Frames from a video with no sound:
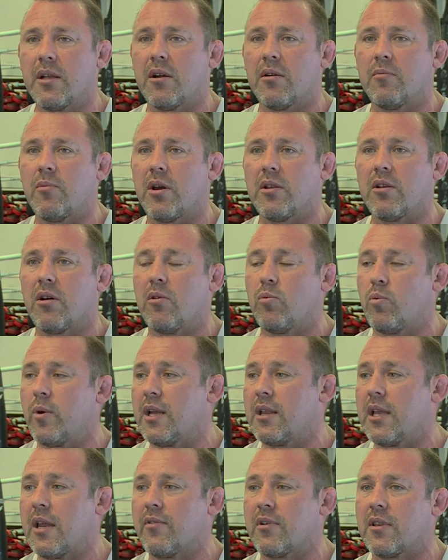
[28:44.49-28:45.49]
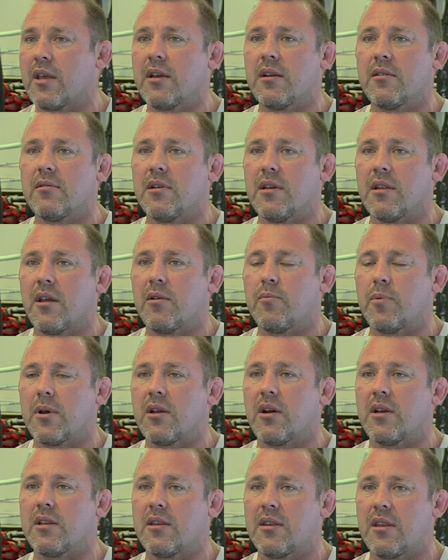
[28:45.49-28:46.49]
I might not win everything, you know,
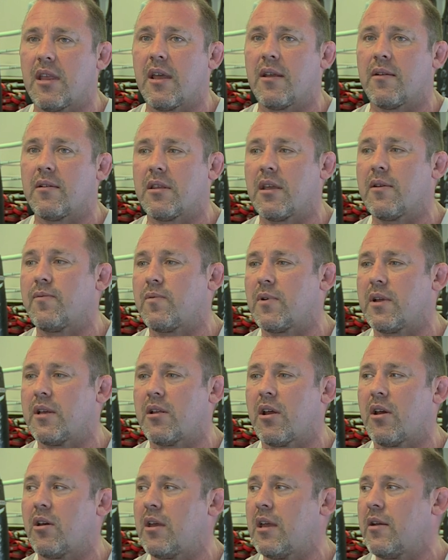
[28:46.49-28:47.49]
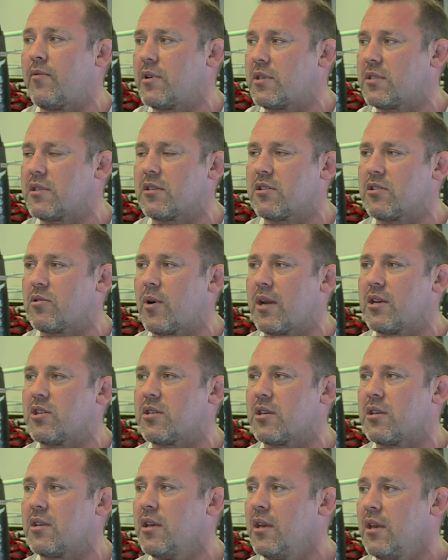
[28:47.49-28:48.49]
but I definitely know every
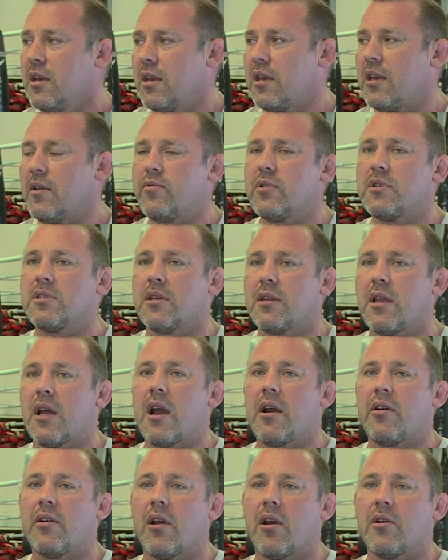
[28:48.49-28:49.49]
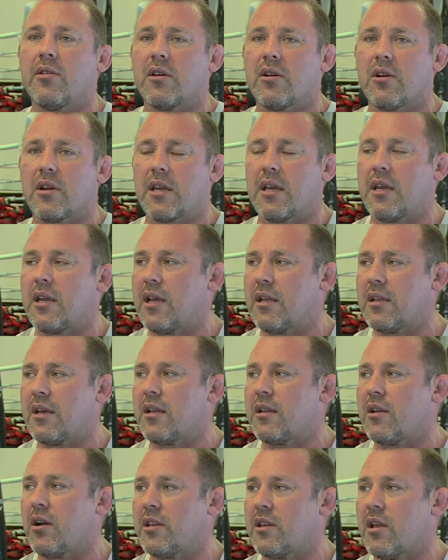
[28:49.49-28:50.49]
situation, every scenario that I can get
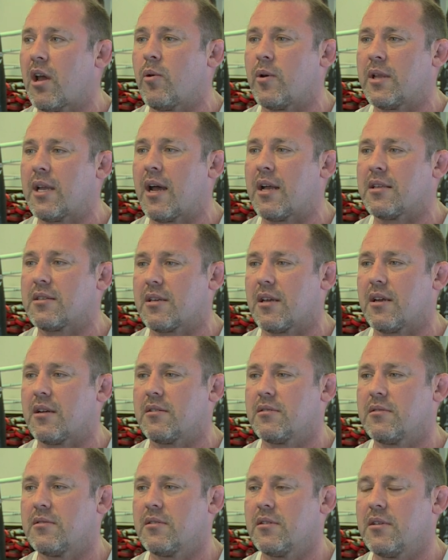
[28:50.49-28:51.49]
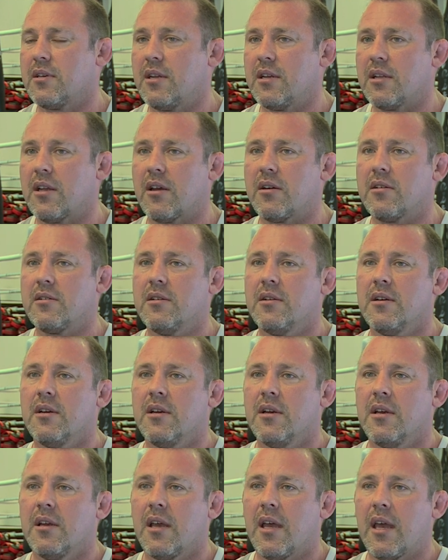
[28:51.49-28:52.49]
in, I know an answer, you know?
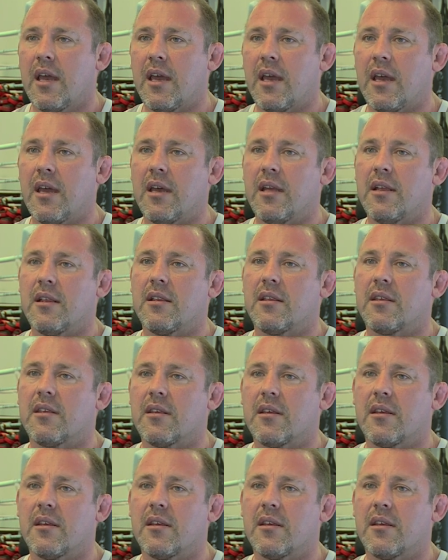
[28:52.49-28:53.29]
And